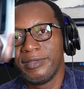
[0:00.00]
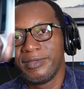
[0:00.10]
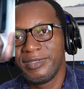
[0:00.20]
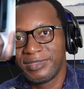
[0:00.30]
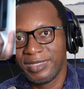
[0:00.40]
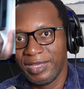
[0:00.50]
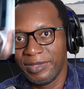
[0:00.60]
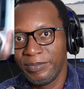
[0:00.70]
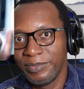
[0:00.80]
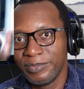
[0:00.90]
This
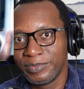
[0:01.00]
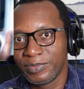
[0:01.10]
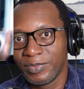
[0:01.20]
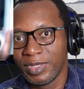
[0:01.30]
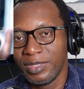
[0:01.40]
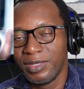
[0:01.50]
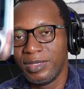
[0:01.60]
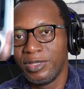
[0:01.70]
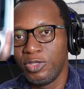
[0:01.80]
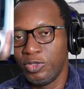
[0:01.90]
time
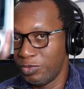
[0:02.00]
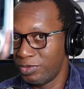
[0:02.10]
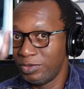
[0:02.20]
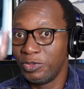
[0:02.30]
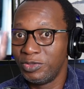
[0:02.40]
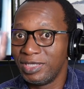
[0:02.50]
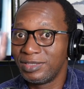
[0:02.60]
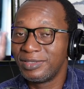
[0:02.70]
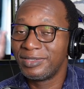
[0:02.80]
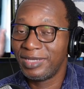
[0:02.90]
you
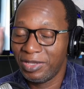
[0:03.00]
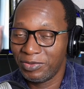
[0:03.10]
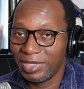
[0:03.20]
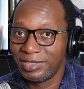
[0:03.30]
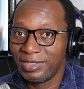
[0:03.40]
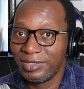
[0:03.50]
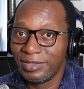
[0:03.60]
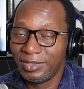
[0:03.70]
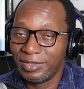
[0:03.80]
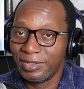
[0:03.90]
just stay on that
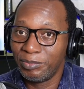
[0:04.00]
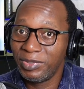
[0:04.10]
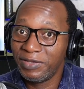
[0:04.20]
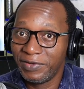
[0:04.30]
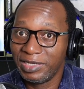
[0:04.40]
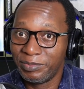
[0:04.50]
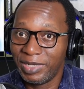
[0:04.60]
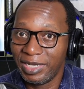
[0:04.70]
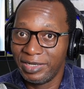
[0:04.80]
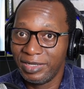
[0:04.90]
B flat
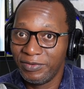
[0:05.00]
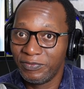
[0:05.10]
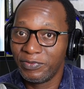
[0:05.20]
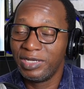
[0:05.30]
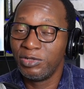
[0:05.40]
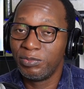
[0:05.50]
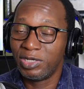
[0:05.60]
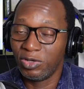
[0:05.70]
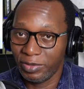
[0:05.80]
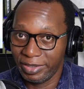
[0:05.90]
minor for a little bit
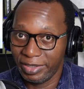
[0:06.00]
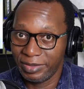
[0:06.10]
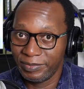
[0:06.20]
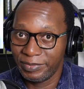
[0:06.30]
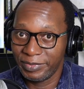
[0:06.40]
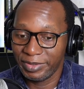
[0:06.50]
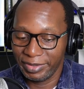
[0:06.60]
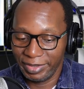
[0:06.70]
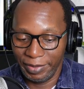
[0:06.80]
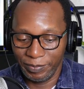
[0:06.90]
longer.
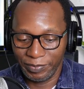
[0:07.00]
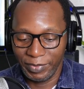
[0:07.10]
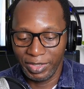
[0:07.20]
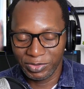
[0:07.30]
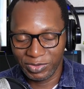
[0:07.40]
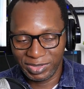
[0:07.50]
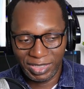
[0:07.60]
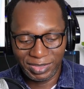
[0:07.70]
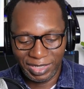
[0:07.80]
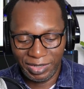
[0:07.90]
Okay, so
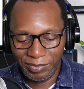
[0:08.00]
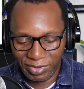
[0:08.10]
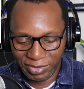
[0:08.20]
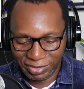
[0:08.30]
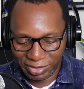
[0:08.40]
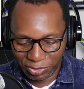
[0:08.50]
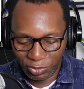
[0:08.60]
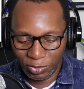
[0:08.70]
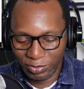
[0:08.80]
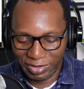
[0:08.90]
second time just
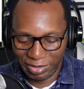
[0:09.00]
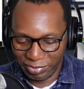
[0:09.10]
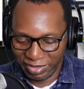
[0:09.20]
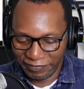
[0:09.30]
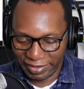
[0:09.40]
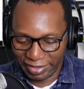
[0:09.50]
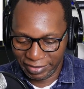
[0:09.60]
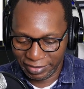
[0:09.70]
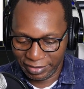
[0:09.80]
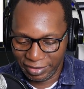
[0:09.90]
hold that B
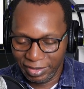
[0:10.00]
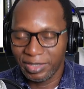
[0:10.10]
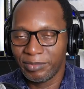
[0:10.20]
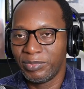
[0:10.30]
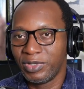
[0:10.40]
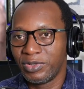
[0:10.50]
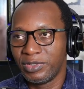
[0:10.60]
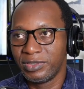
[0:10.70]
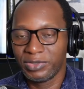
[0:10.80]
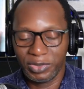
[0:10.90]
flat,
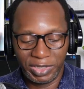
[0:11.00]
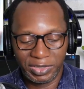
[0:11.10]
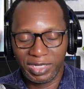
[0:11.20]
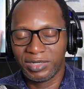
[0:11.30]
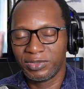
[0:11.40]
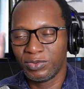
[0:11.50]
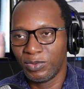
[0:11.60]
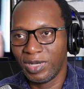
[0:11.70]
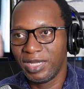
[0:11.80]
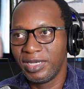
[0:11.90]
because you're going to count
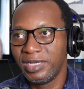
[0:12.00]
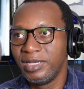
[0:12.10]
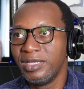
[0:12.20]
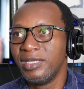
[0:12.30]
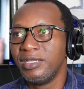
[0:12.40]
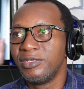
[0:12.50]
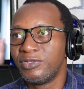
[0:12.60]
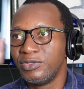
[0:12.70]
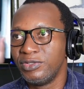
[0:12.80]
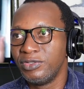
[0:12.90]
1,
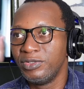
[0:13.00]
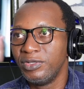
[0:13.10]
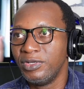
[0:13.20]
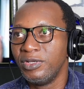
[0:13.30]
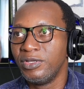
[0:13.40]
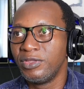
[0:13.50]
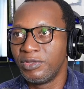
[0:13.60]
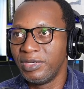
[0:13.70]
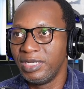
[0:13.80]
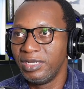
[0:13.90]
2,
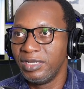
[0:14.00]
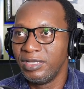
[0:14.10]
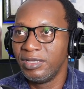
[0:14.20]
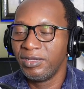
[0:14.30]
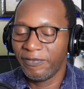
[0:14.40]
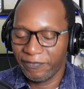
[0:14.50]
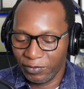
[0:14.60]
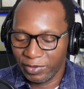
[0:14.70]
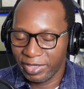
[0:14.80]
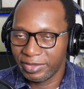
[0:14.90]
3,
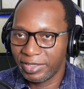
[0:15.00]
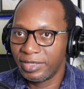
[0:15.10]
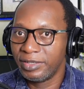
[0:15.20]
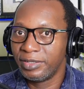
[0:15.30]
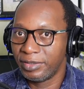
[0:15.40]
4, and then